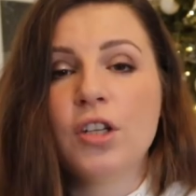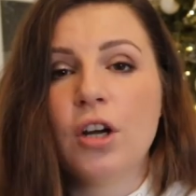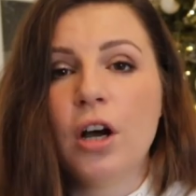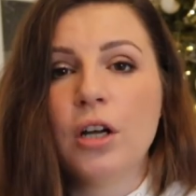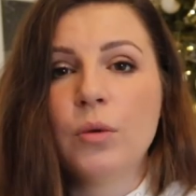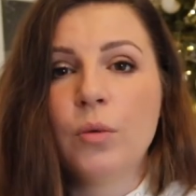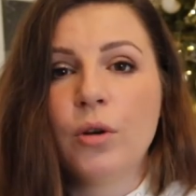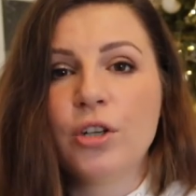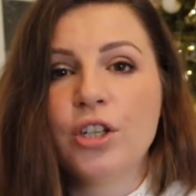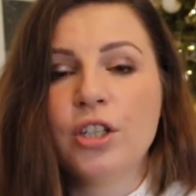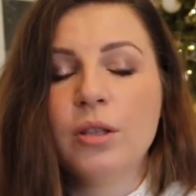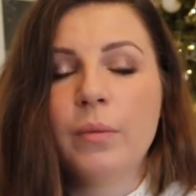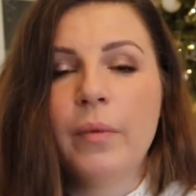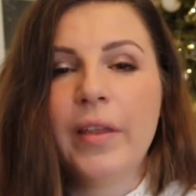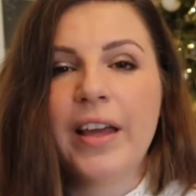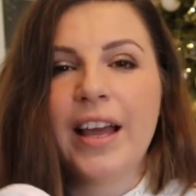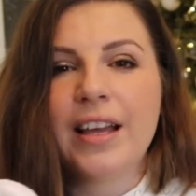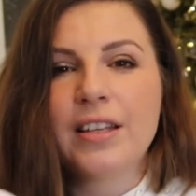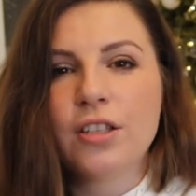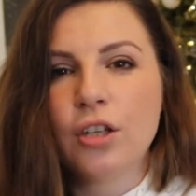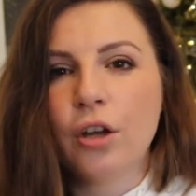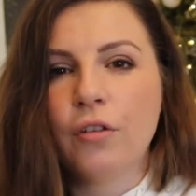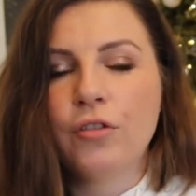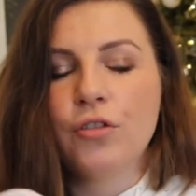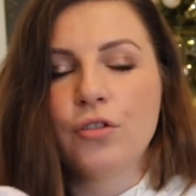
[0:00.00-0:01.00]
started washing them, they
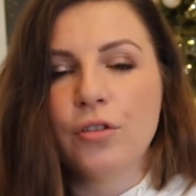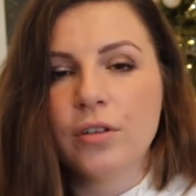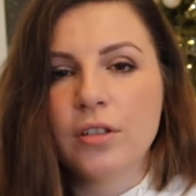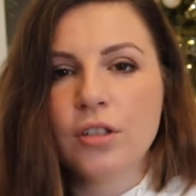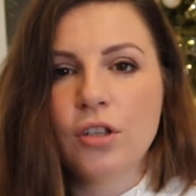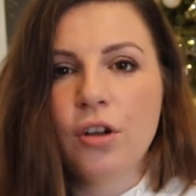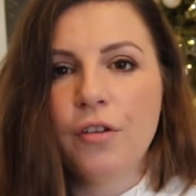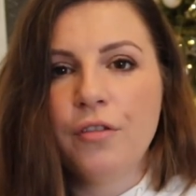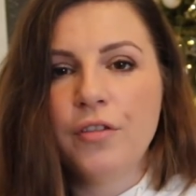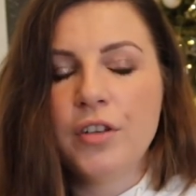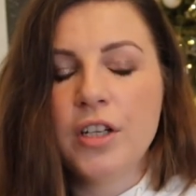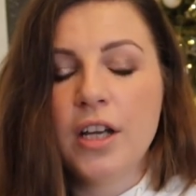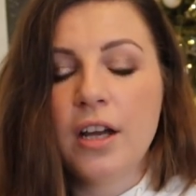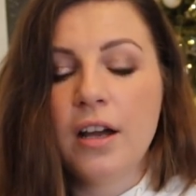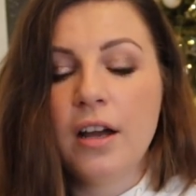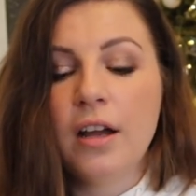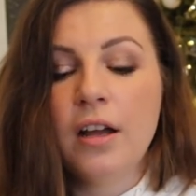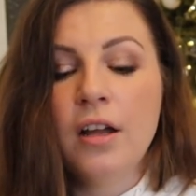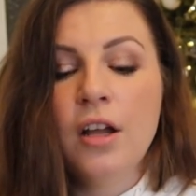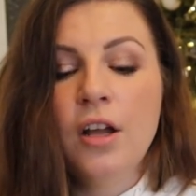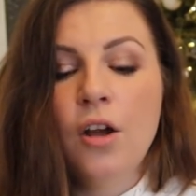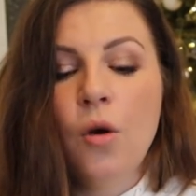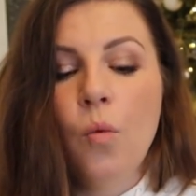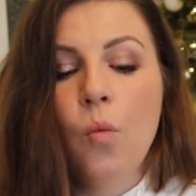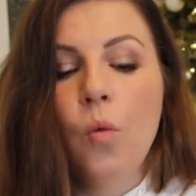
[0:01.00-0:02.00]
get softer and softer.